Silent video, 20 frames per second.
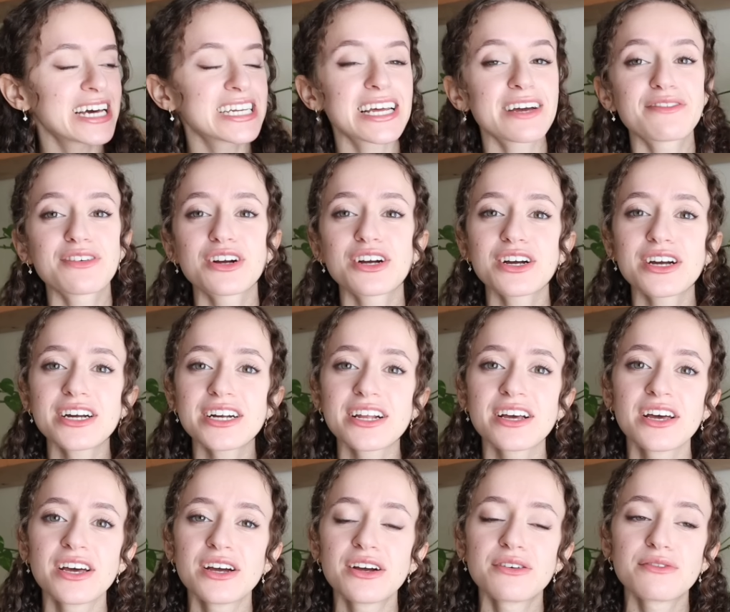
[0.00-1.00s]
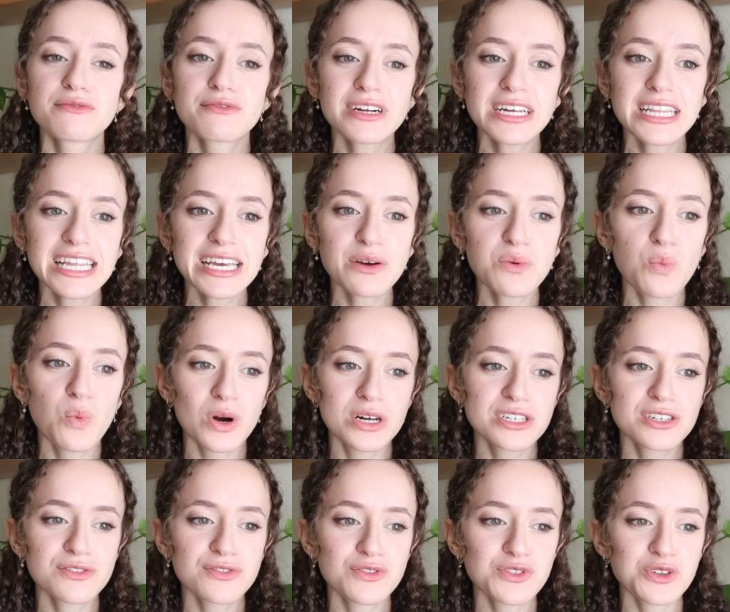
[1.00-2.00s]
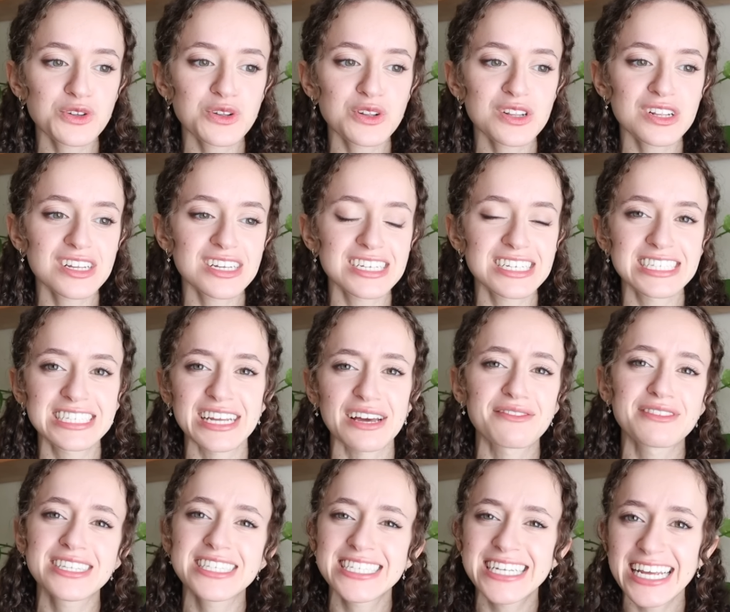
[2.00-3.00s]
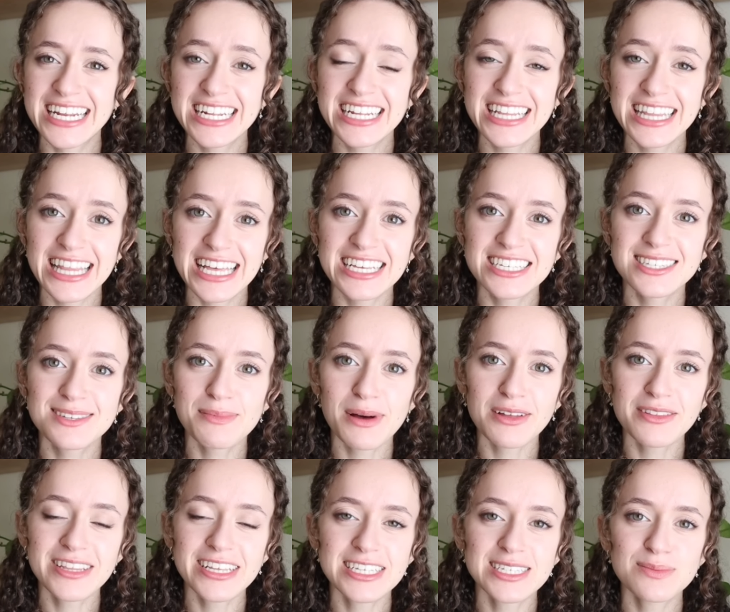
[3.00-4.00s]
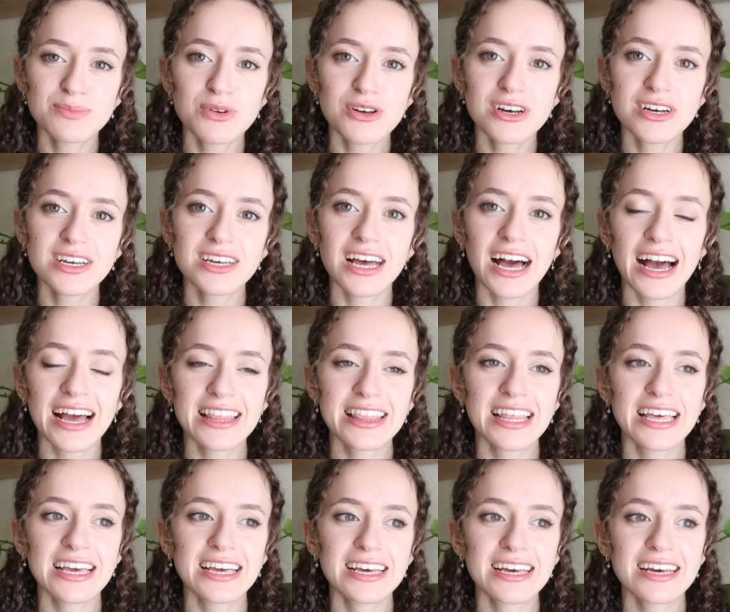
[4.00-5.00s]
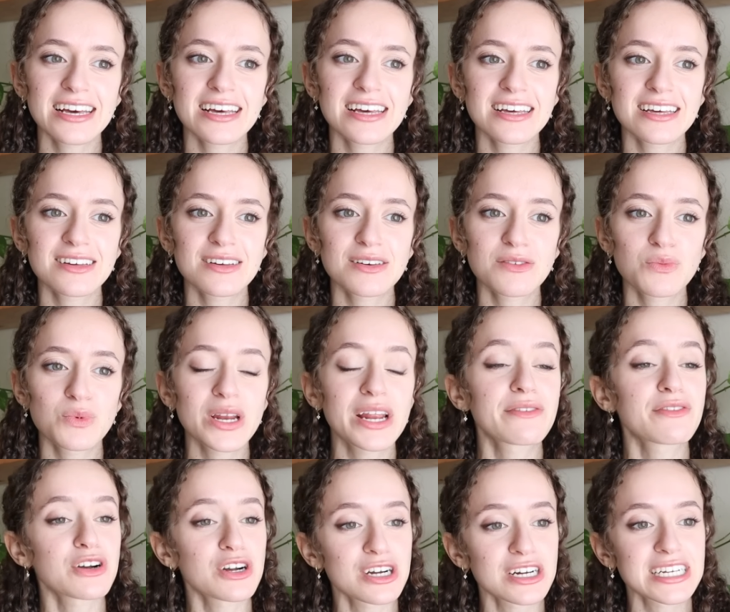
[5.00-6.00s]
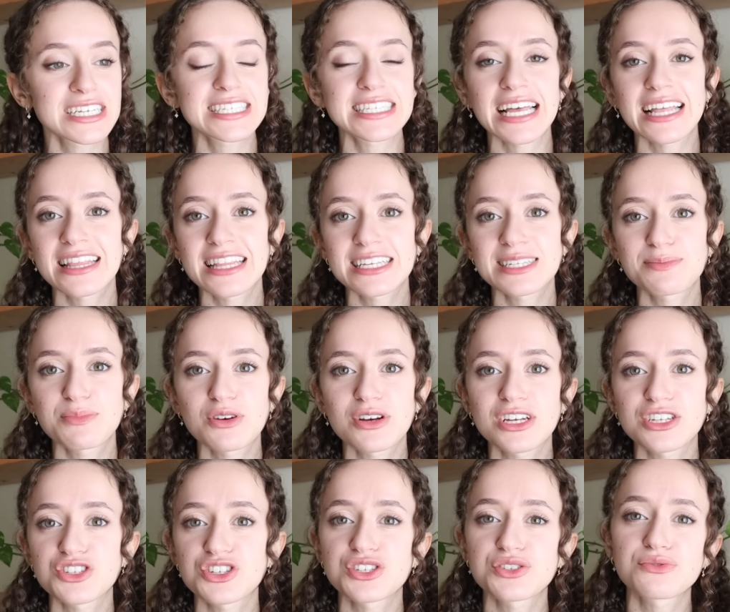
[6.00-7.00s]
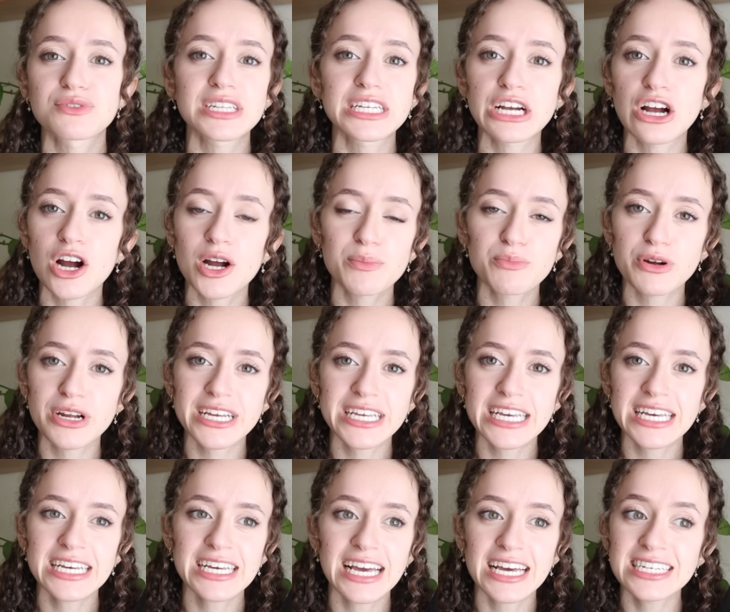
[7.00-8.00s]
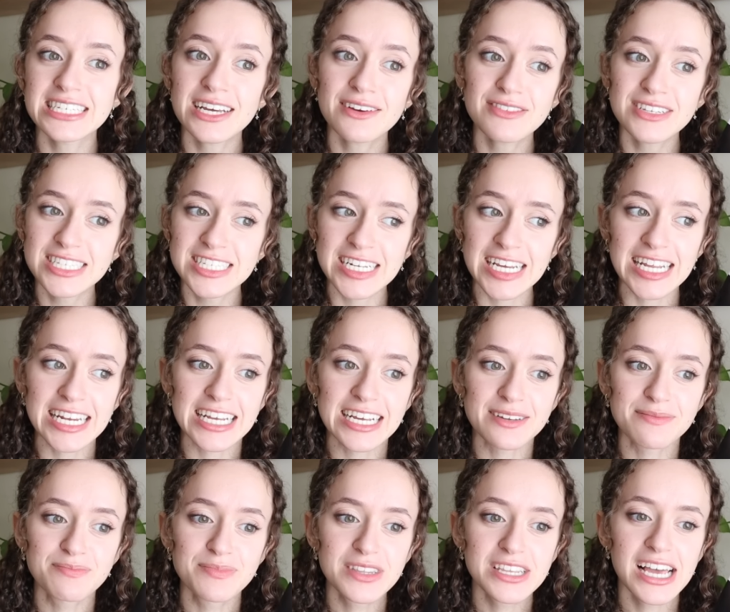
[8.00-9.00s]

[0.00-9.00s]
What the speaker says: And I've heard really wonderful, devastating things about this book. I think what I've heard is that this book is just really heartbreaking and devastating.